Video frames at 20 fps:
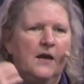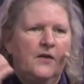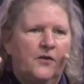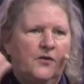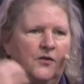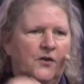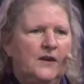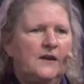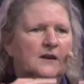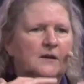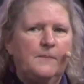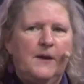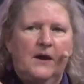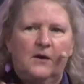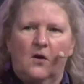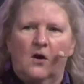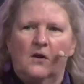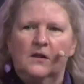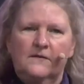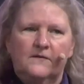Think
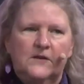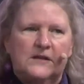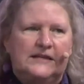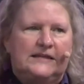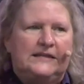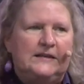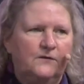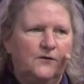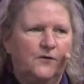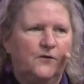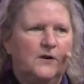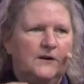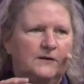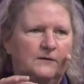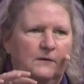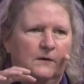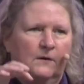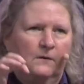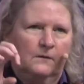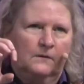about all of the different
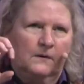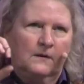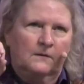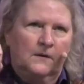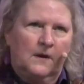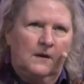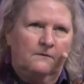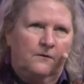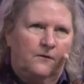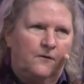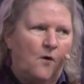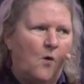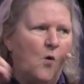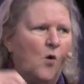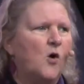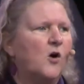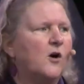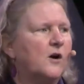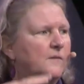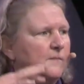
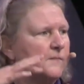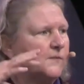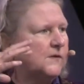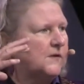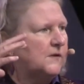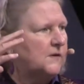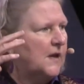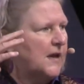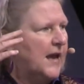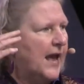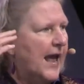forums